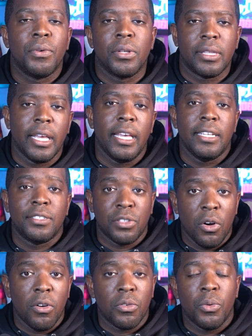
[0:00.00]
what they
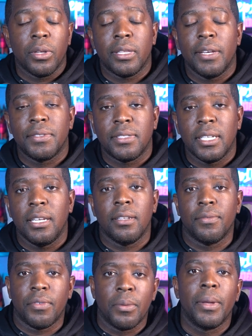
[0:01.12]
saw and what they've
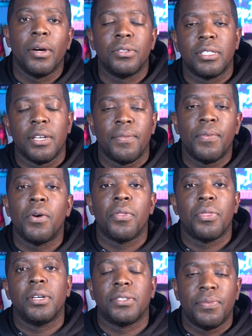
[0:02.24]
seen from LJ
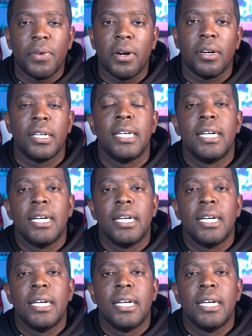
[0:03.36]
Fort thus far.